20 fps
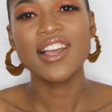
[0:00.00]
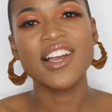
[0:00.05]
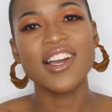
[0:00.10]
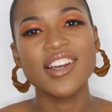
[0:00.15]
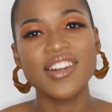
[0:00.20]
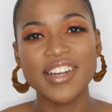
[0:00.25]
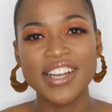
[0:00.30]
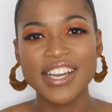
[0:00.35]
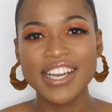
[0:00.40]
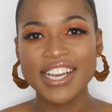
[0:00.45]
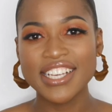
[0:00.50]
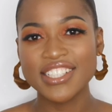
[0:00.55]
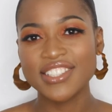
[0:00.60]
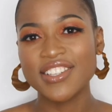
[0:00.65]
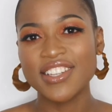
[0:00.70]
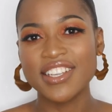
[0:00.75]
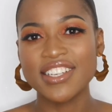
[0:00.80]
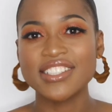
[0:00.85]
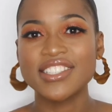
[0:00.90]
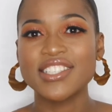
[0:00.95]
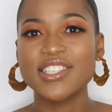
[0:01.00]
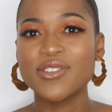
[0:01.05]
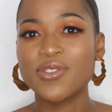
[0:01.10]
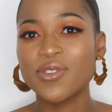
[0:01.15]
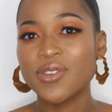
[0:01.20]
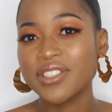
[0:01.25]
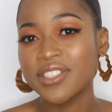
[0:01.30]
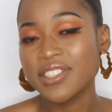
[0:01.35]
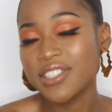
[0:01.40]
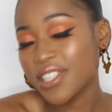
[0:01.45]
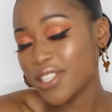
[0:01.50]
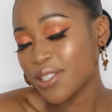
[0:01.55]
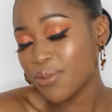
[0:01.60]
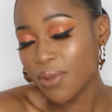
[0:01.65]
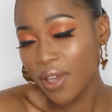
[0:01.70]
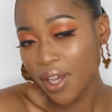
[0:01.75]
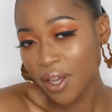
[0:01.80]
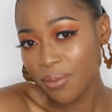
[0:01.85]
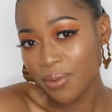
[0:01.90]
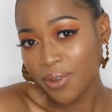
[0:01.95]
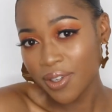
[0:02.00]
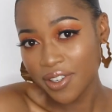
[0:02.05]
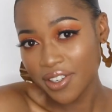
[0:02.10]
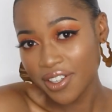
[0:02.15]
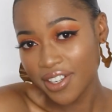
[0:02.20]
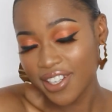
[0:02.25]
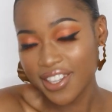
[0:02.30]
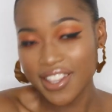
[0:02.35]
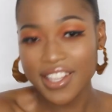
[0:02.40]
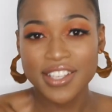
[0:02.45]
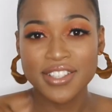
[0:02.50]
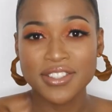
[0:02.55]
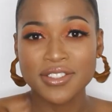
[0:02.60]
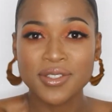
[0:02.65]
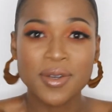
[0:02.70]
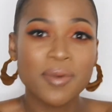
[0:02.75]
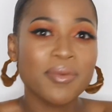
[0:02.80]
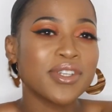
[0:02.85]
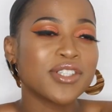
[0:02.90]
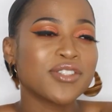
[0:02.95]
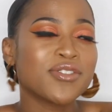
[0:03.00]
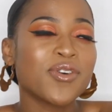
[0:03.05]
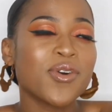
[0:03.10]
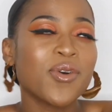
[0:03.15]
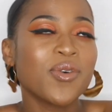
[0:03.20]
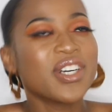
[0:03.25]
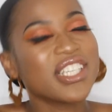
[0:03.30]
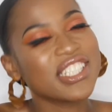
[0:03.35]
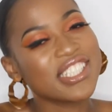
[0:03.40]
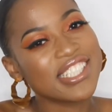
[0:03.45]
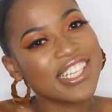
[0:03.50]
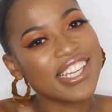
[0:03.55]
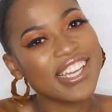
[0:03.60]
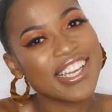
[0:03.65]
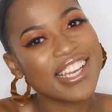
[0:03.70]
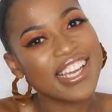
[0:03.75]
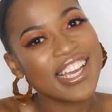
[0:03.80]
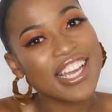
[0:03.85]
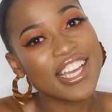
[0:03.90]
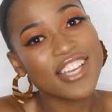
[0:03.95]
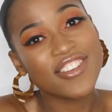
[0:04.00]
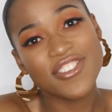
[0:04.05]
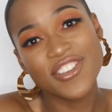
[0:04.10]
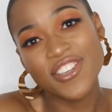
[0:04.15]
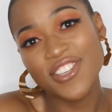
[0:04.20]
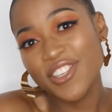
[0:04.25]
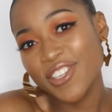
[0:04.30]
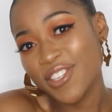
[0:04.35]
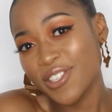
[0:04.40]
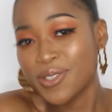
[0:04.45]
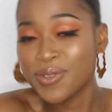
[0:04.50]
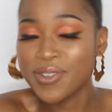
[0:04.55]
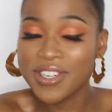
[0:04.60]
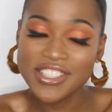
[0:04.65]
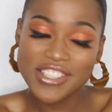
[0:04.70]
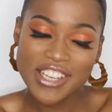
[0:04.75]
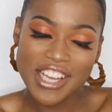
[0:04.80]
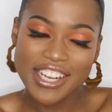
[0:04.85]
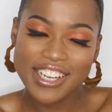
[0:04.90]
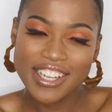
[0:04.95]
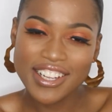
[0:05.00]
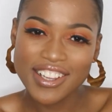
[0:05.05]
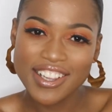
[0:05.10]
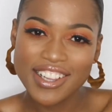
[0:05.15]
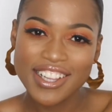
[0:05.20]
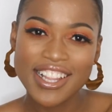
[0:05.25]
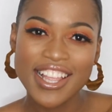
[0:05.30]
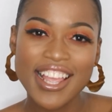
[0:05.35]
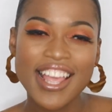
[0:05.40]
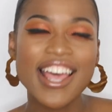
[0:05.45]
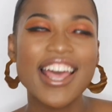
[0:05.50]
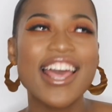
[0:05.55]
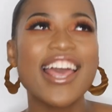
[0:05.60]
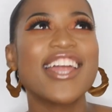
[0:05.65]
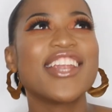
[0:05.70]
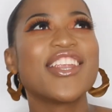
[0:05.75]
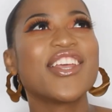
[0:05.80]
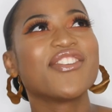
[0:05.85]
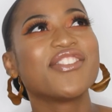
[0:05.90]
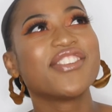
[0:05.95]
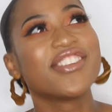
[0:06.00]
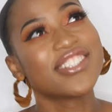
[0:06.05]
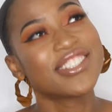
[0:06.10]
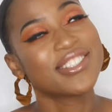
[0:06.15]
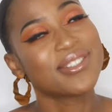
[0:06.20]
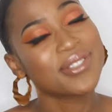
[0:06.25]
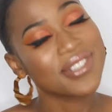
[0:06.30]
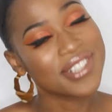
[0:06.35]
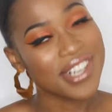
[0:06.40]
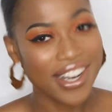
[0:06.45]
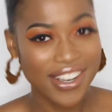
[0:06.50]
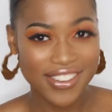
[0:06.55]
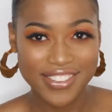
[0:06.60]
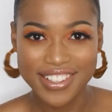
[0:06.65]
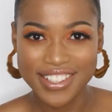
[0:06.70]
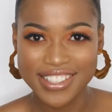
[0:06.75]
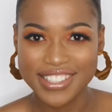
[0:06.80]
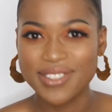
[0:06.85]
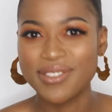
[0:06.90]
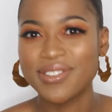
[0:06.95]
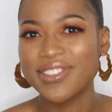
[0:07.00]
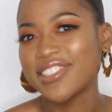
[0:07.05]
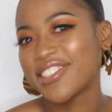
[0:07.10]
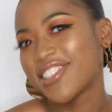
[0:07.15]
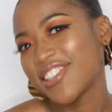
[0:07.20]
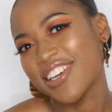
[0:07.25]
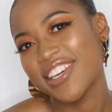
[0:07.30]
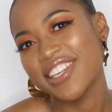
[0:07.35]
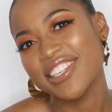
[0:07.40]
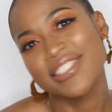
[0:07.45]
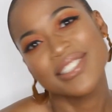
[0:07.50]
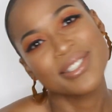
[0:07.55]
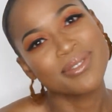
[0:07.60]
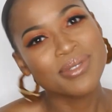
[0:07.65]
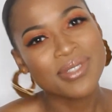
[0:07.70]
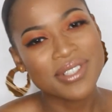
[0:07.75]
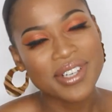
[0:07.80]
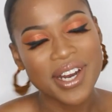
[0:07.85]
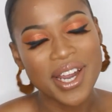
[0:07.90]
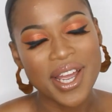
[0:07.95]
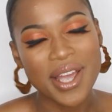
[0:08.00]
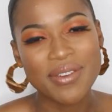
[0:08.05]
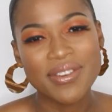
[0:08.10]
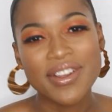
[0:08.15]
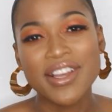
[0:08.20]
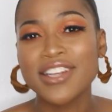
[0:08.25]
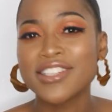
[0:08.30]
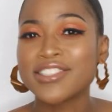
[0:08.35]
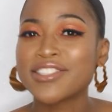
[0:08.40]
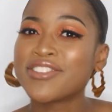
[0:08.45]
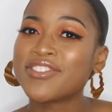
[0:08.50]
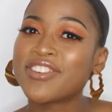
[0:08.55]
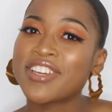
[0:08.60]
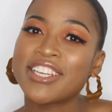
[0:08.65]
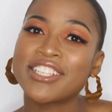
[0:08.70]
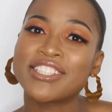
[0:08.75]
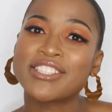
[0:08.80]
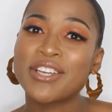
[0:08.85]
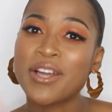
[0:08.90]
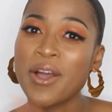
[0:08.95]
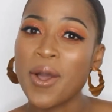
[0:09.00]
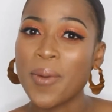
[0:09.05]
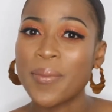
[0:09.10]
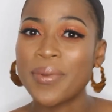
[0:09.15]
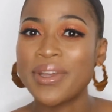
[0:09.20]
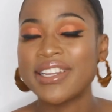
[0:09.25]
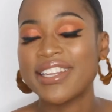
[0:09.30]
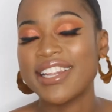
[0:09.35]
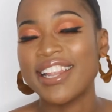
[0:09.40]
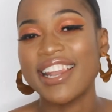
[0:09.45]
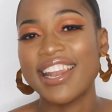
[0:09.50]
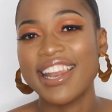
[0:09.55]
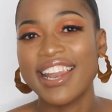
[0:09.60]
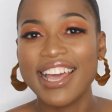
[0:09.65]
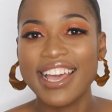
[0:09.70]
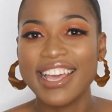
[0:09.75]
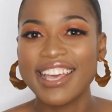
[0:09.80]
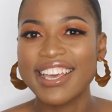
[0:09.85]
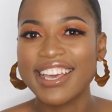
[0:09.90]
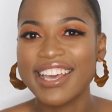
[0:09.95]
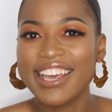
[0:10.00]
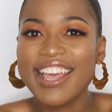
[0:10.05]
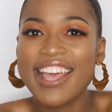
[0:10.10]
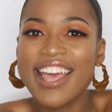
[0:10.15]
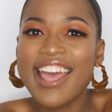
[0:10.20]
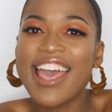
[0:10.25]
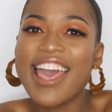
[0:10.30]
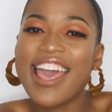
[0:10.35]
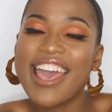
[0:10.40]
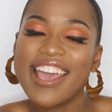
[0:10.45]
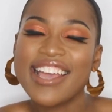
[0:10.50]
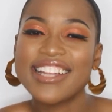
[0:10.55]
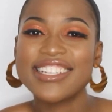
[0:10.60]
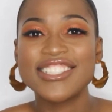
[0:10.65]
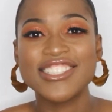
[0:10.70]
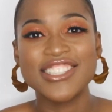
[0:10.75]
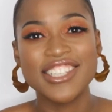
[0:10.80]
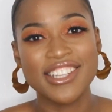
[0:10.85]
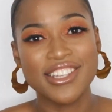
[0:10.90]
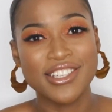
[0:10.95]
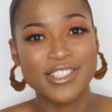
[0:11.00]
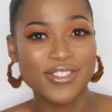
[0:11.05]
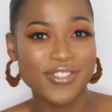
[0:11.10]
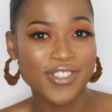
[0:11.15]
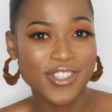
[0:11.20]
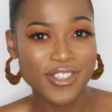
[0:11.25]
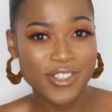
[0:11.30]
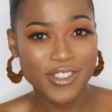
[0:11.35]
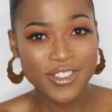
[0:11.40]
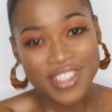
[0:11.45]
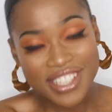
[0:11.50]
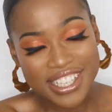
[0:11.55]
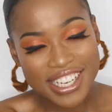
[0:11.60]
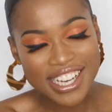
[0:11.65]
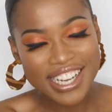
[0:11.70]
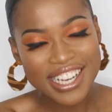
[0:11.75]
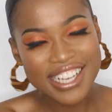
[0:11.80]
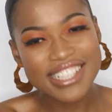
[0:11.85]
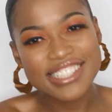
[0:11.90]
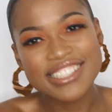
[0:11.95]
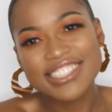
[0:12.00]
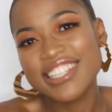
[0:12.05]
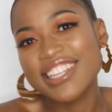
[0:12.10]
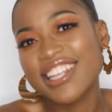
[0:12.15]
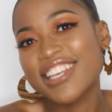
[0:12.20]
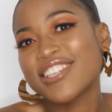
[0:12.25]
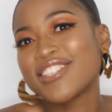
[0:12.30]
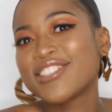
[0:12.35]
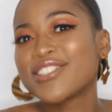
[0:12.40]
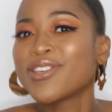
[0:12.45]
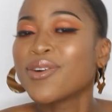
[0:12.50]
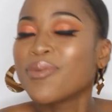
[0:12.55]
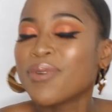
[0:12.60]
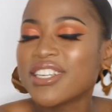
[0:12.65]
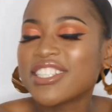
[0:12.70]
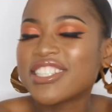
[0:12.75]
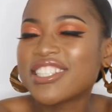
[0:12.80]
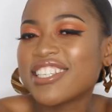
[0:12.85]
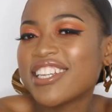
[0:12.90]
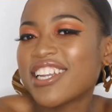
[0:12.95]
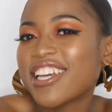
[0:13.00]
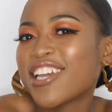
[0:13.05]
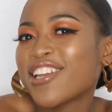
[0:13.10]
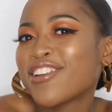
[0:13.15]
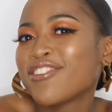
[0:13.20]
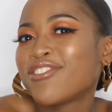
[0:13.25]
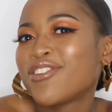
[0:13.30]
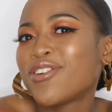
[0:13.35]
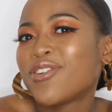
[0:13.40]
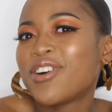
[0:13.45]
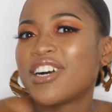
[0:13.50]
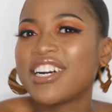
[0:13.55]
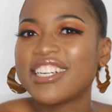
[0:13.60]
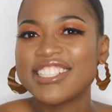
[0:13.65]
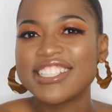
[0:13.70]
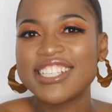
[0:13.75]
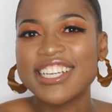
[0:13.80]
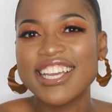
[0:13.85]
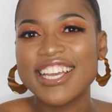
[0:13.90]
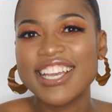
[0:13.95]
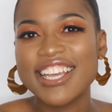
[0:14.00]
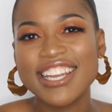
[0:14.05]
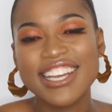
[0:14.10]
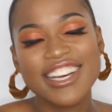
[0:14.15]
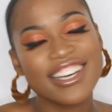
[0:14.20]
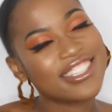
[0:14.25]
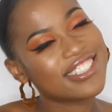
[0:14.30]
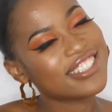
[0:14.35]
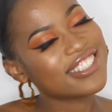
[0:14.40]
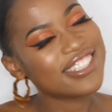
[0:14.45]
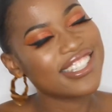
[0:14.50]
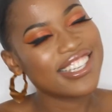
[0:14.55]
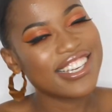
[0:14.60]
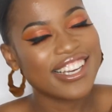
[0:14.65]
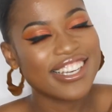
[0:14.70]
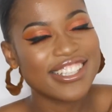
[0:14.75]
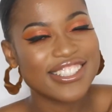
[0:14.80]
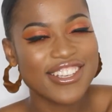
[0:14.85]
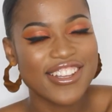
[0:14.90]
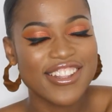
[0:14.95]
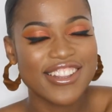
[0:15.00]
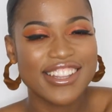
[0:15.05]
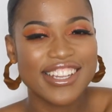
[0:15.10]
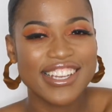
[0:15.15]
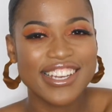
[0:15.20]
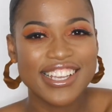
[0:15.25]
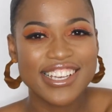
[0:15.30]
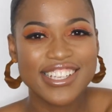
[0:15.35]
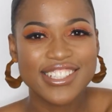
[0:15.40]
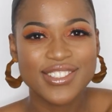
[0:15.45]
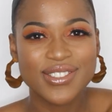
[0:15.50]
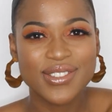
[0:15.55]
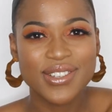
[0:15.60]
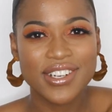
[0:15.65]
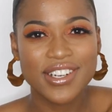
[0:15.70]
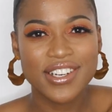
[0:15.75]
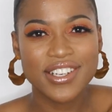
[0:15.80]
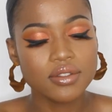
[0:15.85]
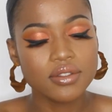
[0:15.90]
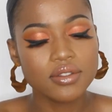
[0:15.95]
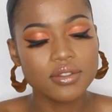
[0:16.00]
Alright guys, so that is it for today's makeup look. Thank you so much for watching. If you're new to my channel and you have not subscribed yet, please go ahead and subscribe. Don't forget to comment, like, and share this video, you guys. Thank you so much here again for watching, and I'll see you guys on the next one.